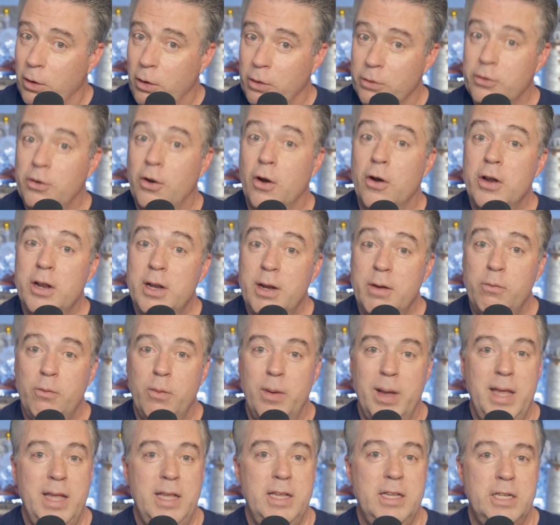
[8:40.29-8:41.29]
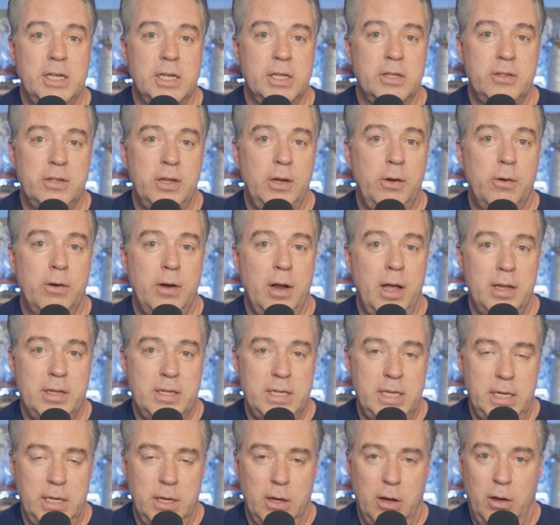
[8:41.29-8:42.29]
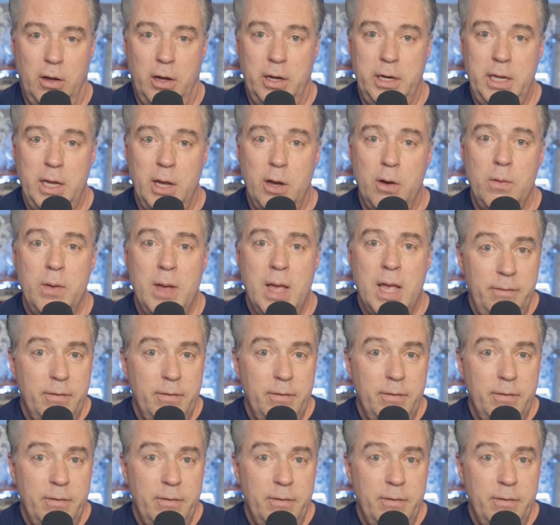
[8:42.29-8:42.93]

or alternative ways to synchronizing audio,